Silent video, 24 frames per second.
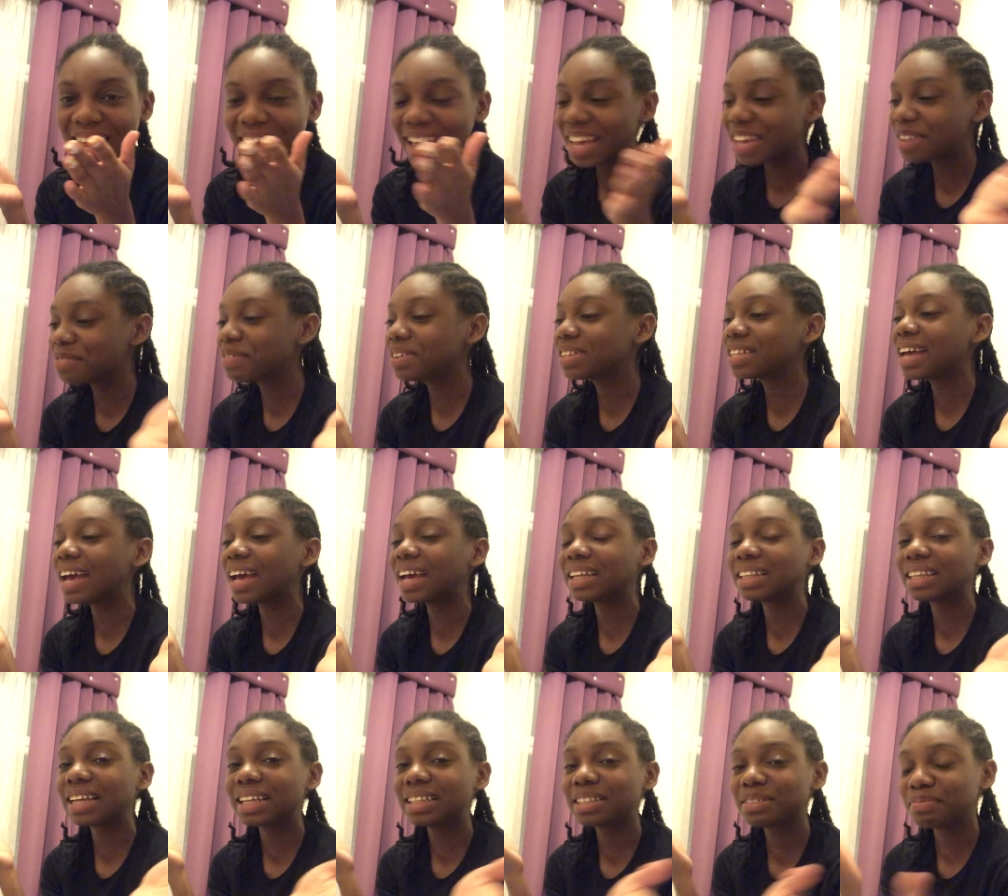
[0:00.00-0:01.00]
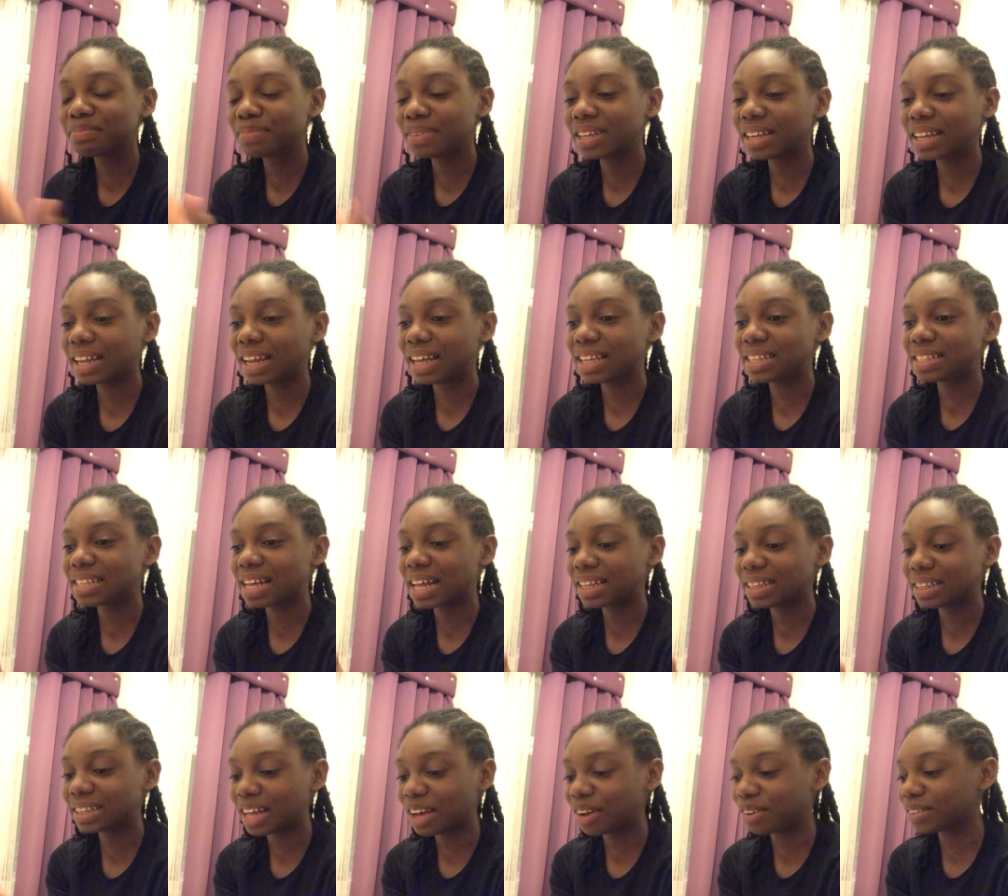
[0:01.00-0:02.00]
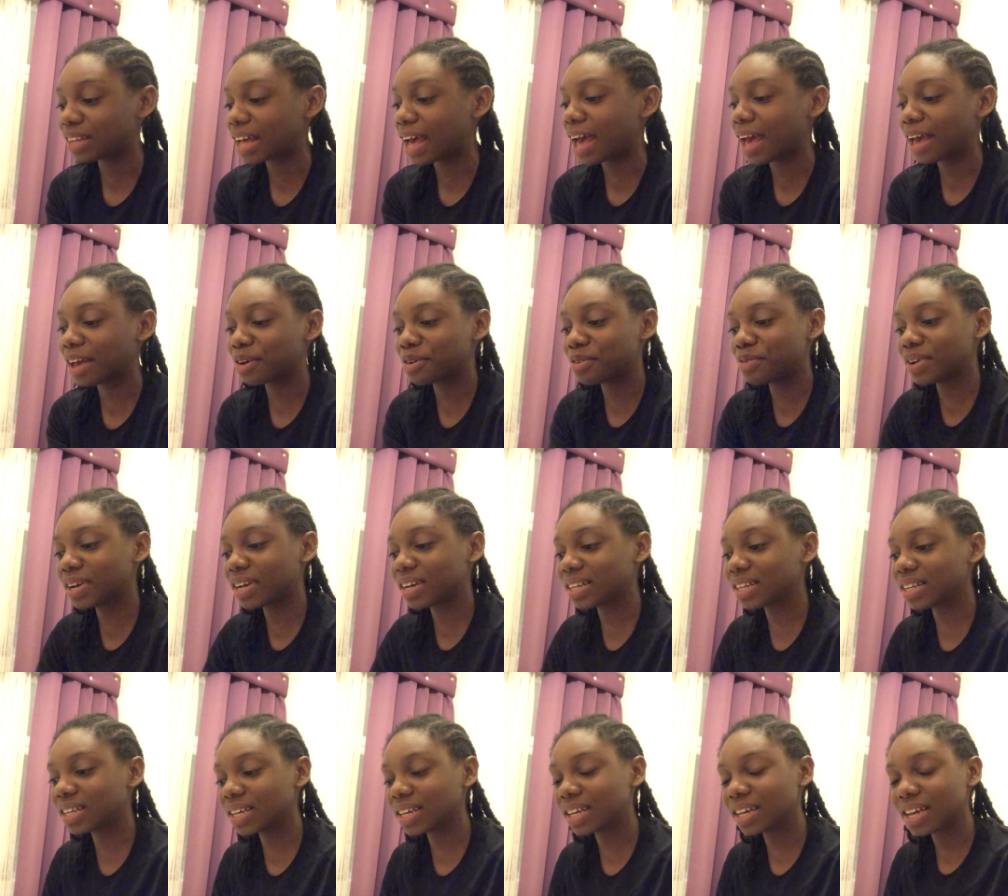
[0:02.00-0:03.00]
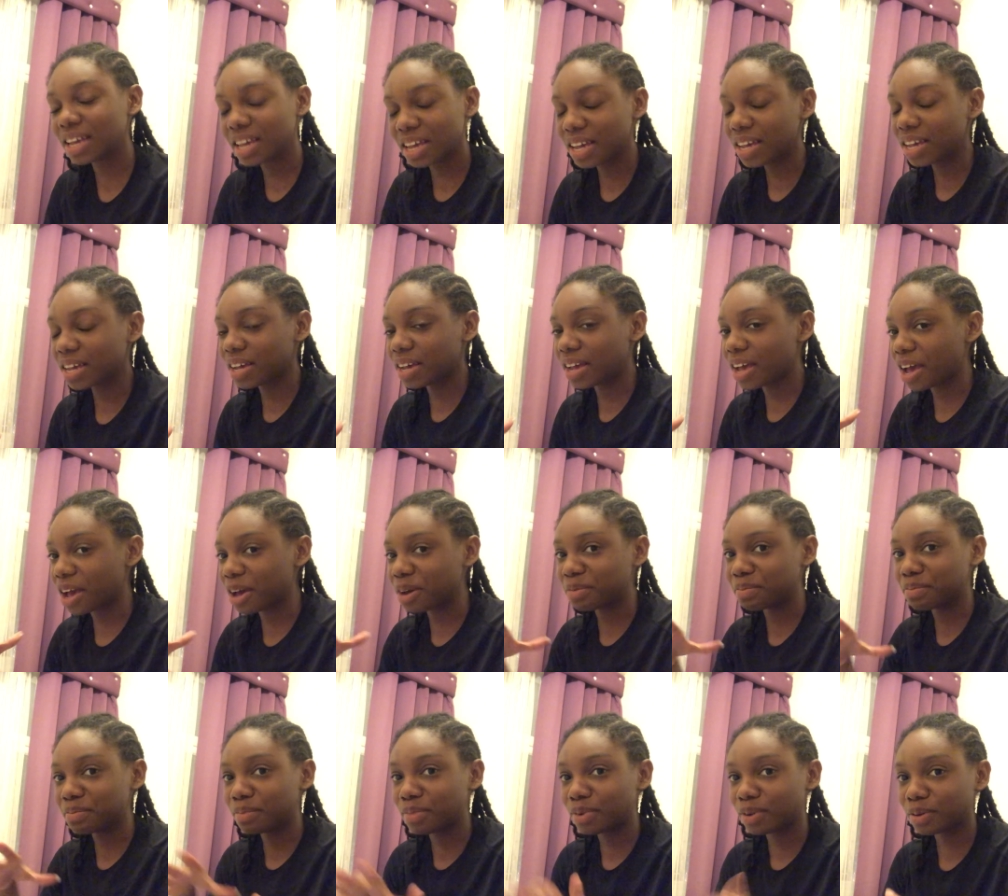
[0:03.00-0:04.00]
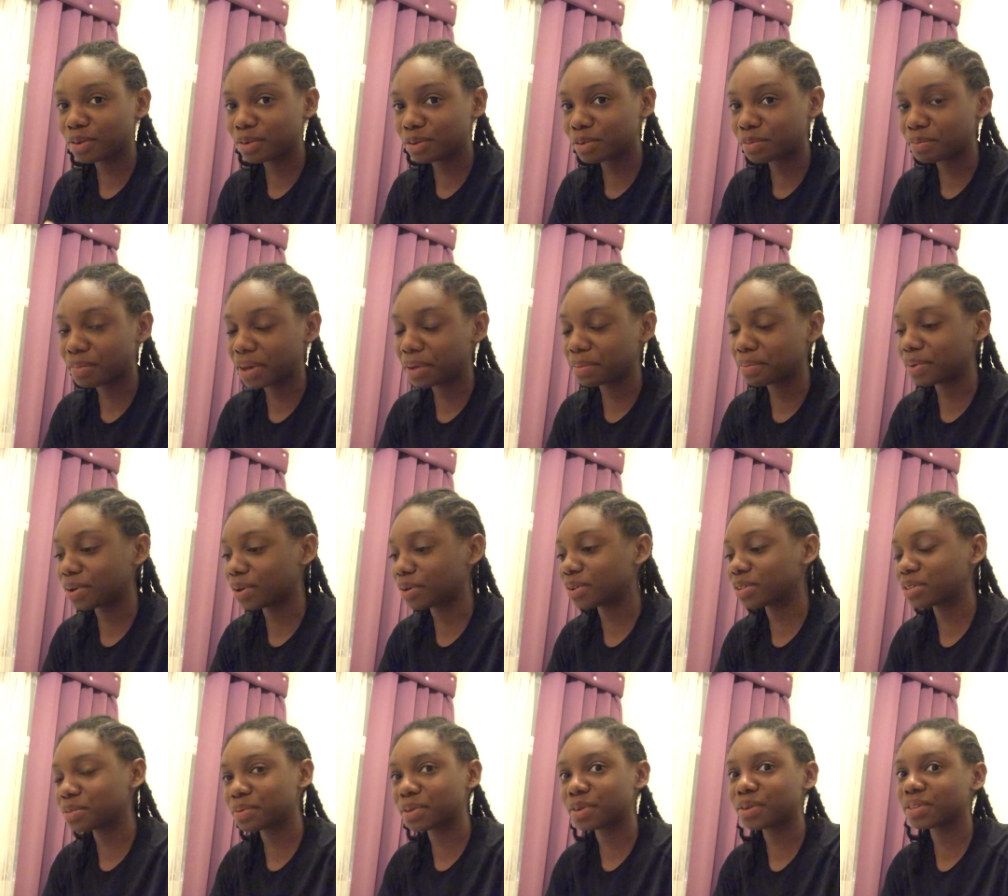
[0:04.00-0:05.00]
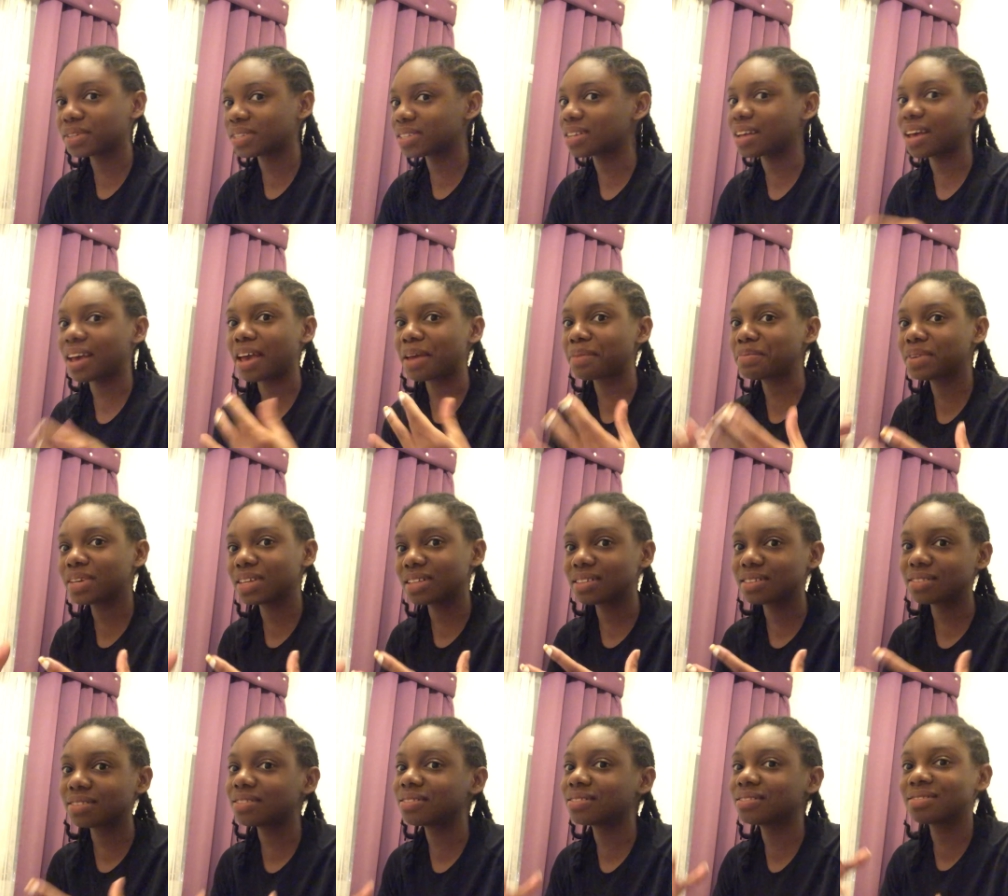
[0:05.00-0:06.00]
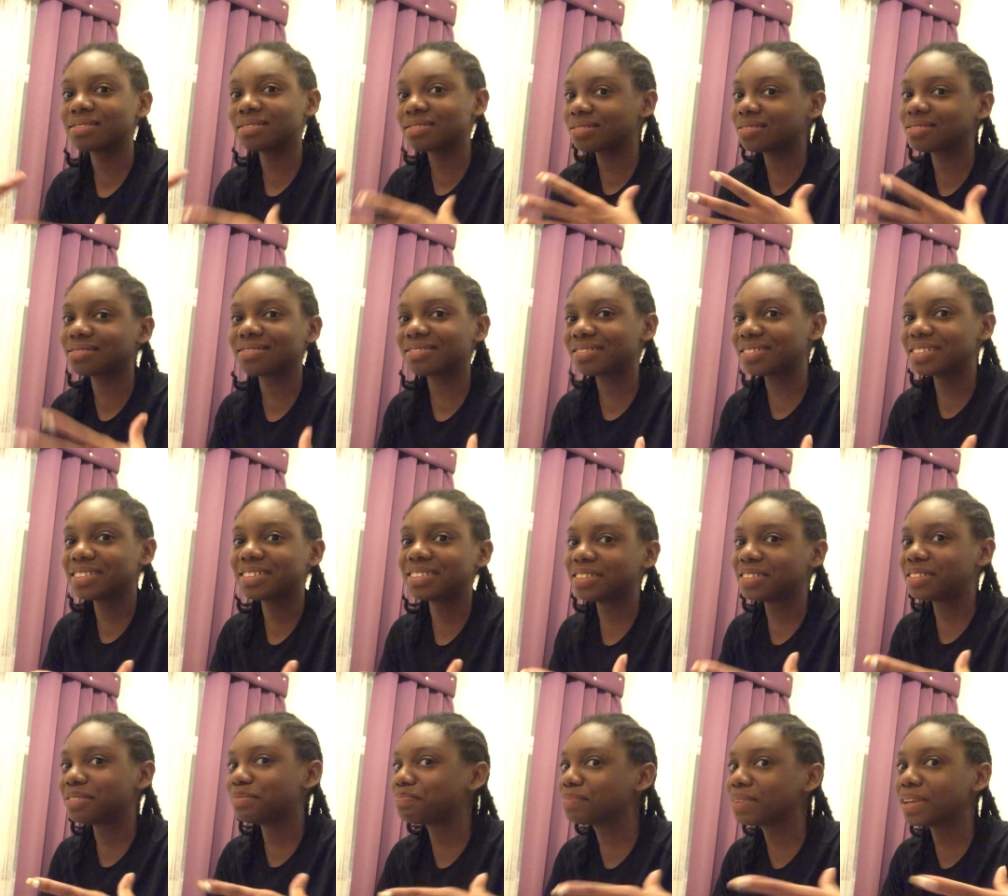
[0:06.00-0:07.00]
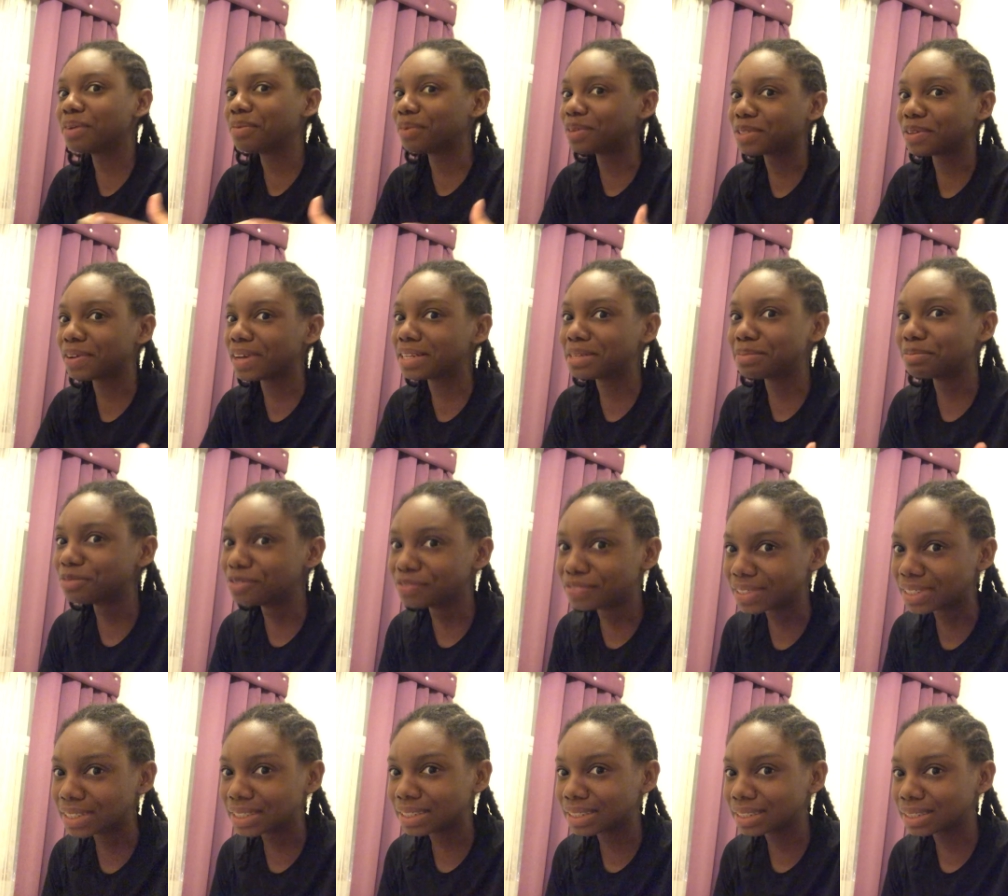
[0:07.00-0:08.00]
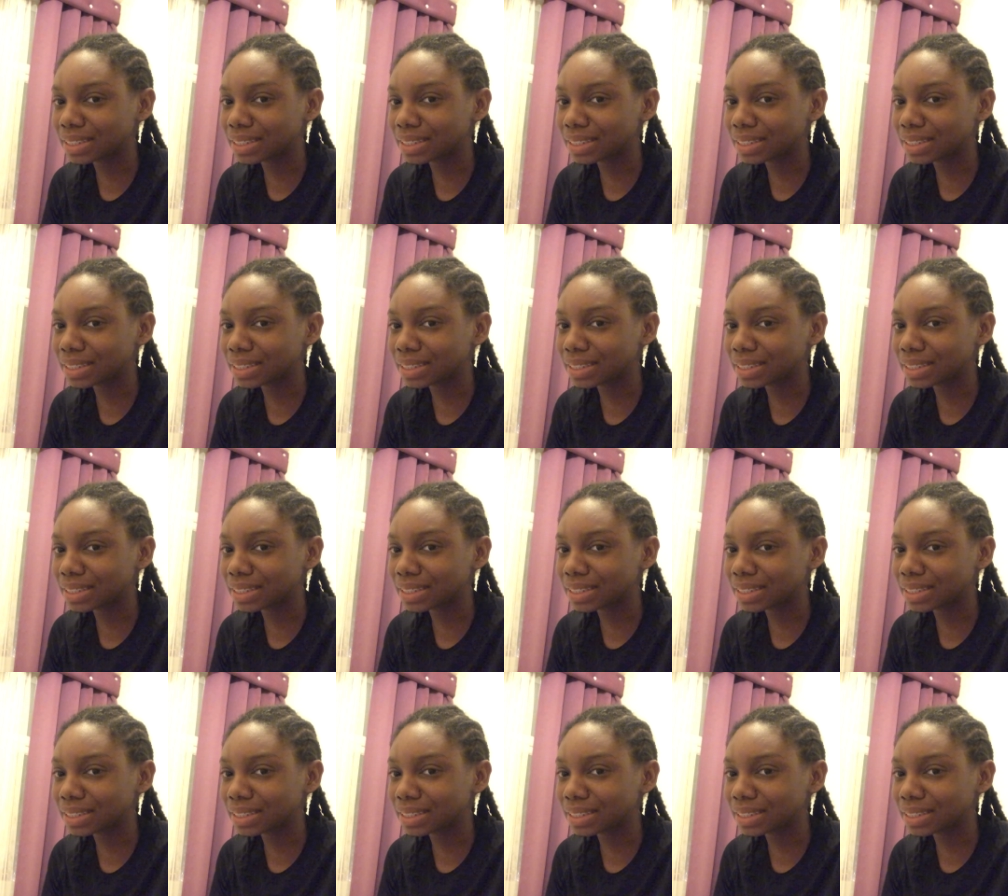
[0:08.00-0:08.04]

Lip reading: Immediately I entered the plane and I sat down. I quickly buckled my belt because the plane was already moving.